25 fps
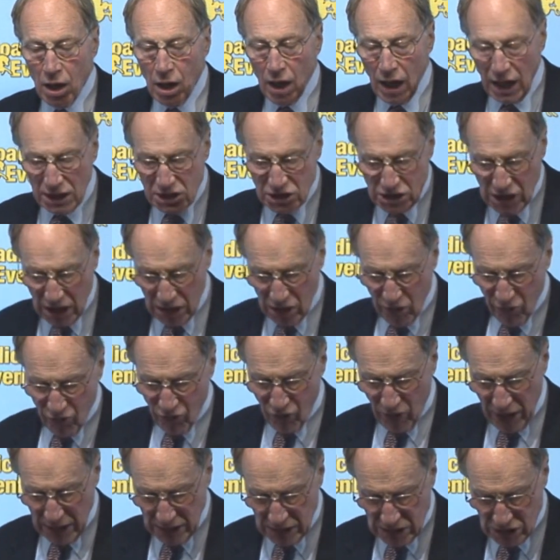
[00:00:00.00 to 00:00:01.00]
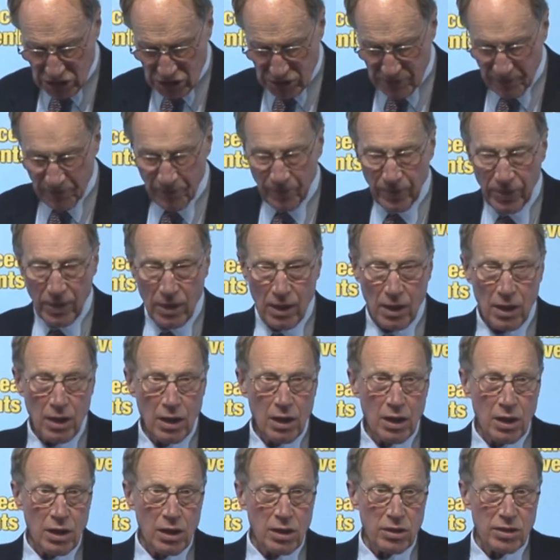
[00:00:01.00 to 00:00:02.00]
I tell you, friends,
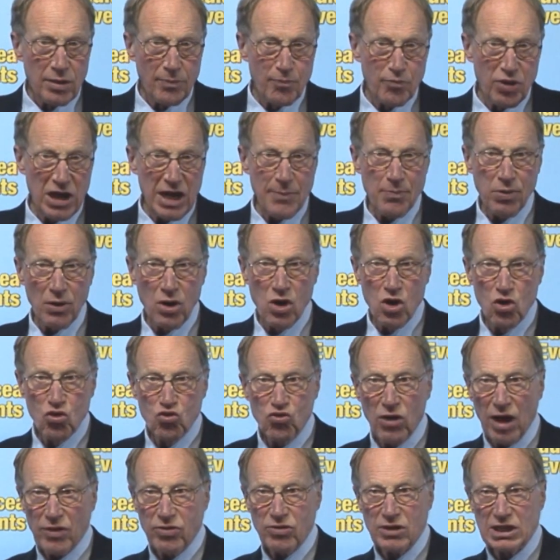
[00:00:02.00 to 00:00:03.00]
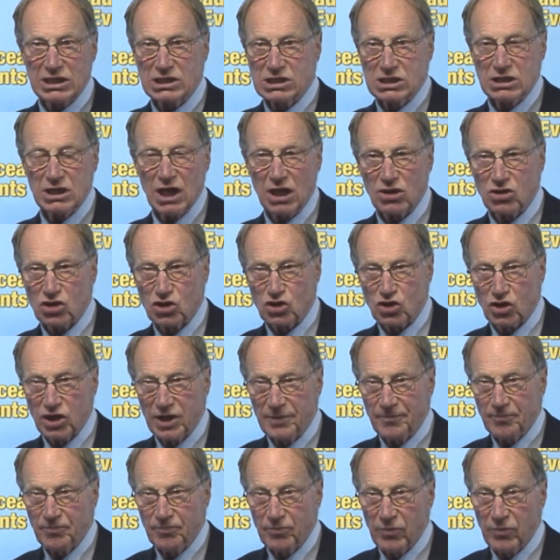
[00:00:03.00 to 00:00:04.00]
the people who run this country,